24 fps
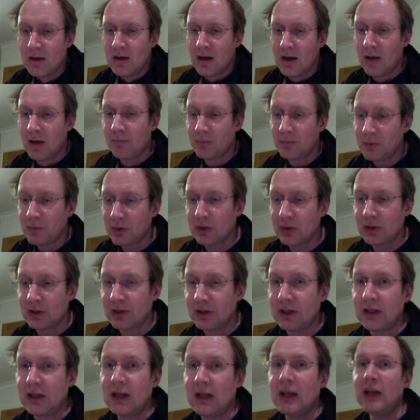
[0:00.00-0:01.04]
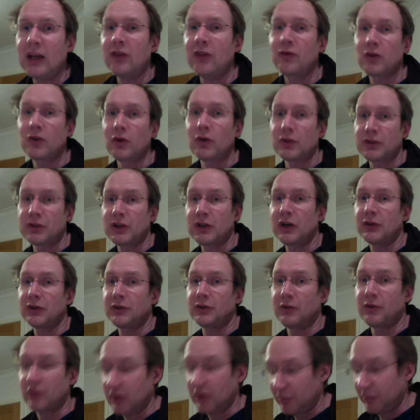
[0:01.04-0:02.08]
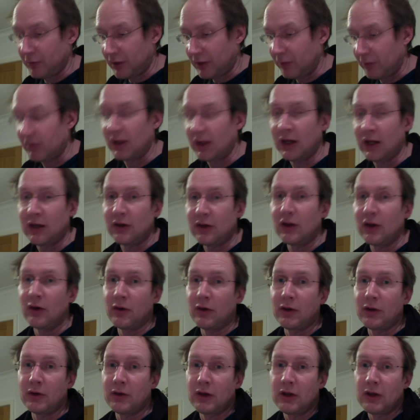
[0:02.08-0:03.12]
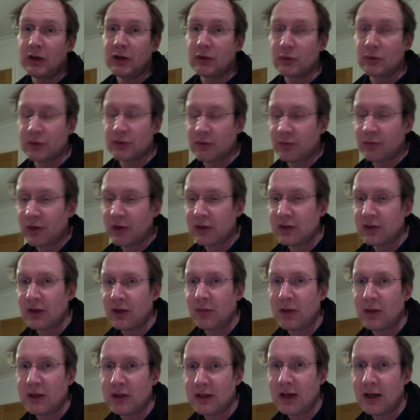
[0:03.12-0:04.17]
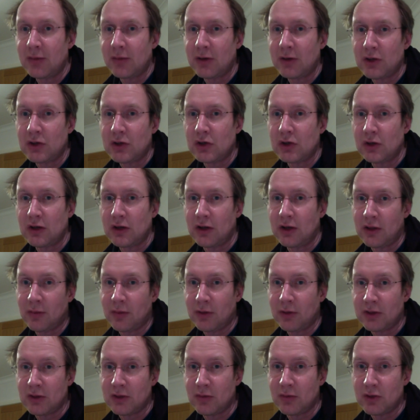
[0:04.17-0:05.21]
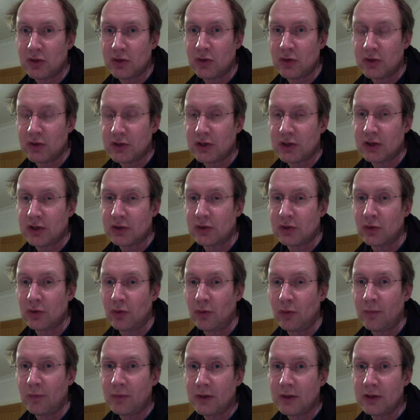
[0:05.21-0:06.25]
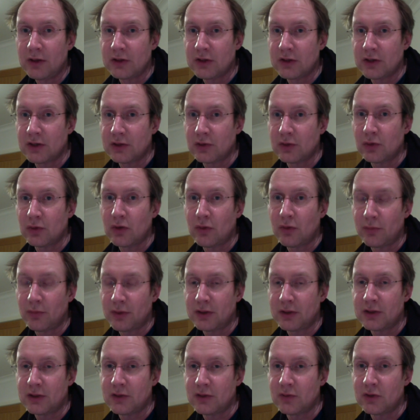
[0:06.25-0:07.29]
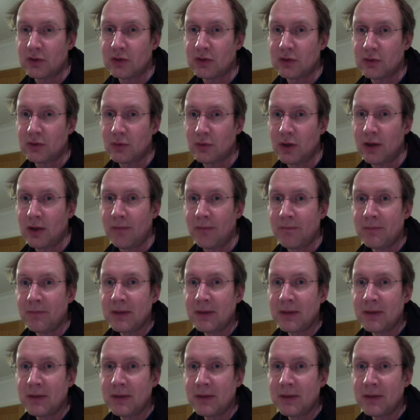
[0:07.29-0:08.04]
Thirdly, if costs are driven up, that may and it causes inflation, that may damage your international competitiveness as well.